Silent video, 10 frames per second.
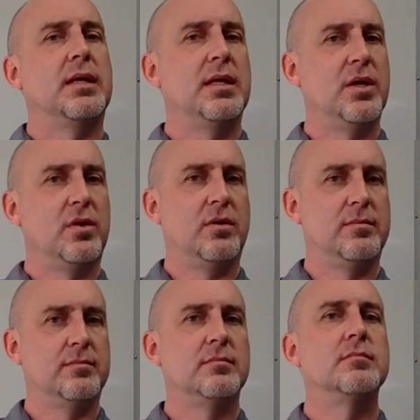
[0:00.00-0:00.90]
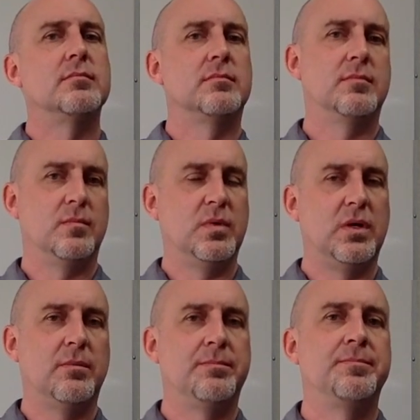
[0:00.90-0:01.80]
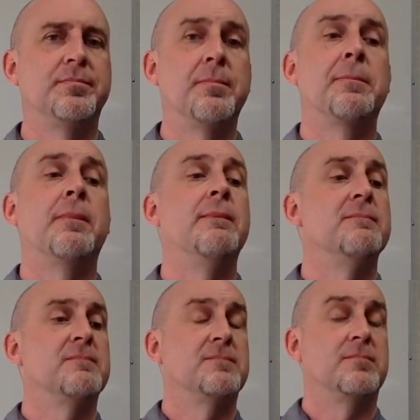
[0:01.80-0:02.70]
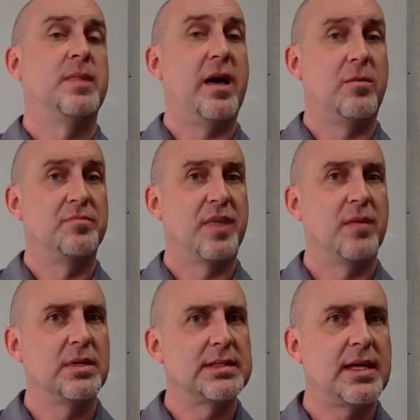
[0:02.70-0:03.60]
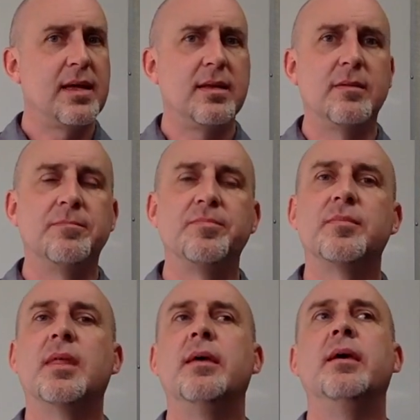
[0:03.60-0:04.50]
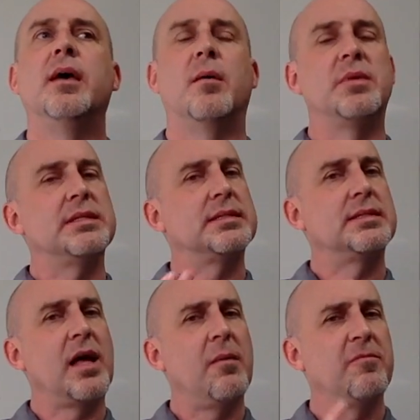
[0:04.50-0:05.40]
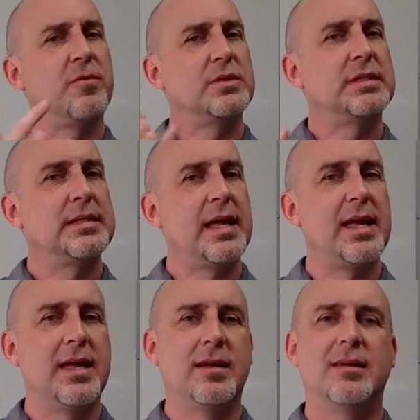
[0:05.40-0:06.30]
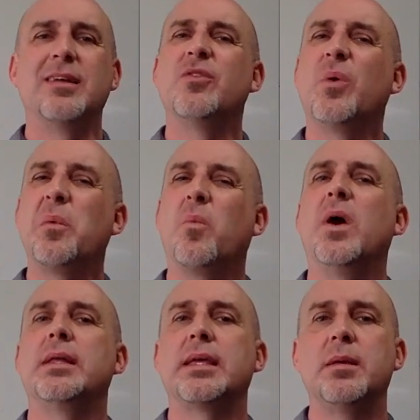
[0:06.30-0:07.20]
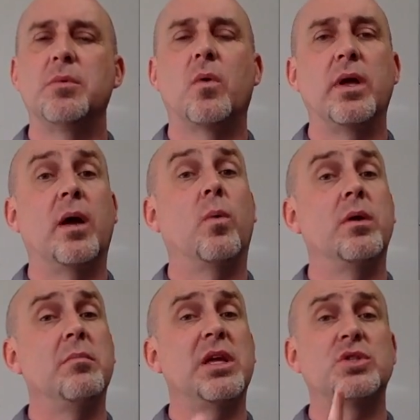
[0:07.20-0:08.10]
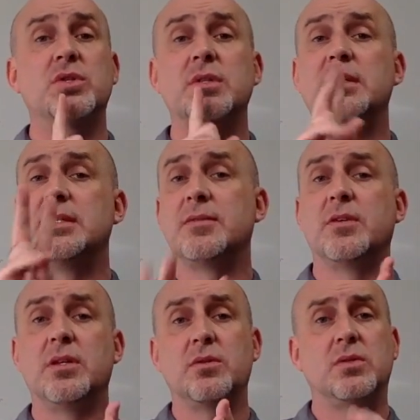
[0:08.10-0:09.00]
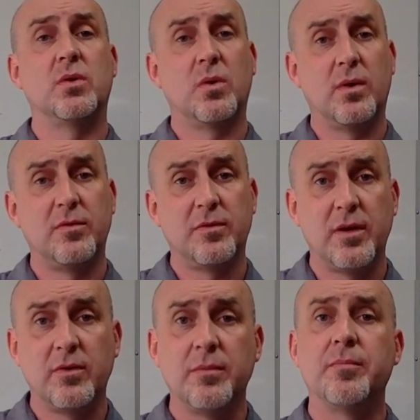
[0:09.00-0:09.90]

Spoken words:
Year. Year. Now, I'm excited. I'm going to stop for today, even though I want to keep going. I want to make sure that these videos don't go on forever.